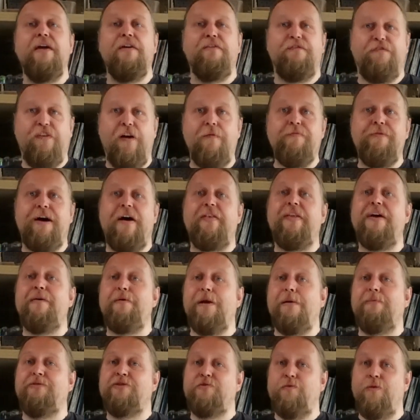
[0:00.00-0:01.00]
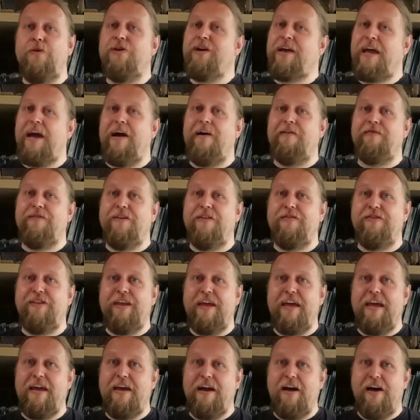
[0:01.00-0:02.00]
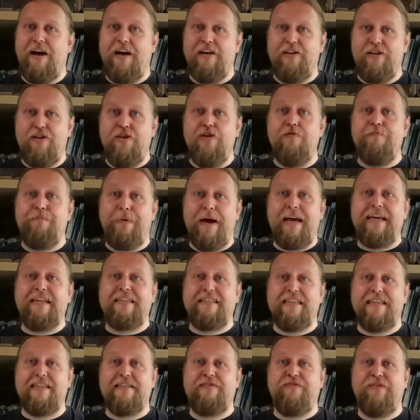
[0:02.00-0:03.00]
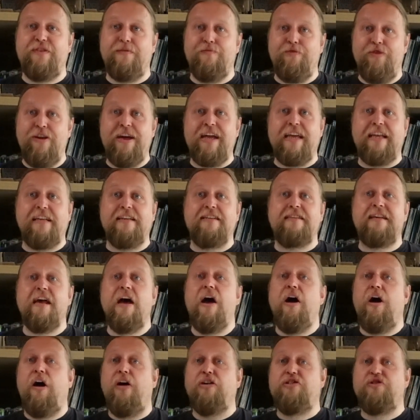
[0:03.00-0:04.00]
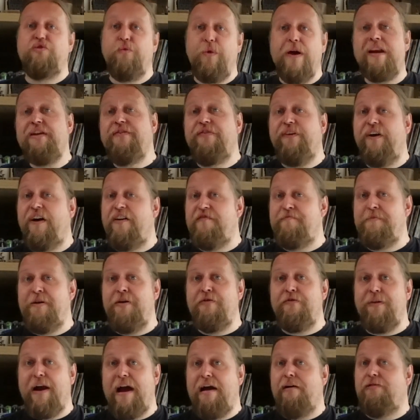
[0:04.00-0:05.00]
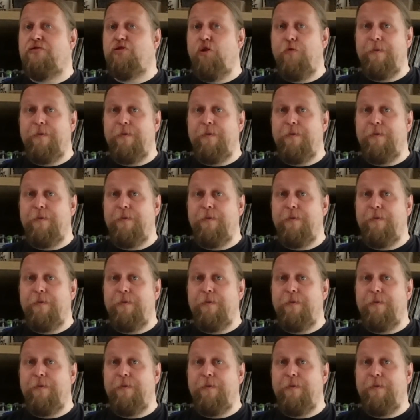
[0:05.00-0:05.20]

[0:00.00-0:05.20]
From that, they were able to work out that the new bases for the Marines are 25mm round,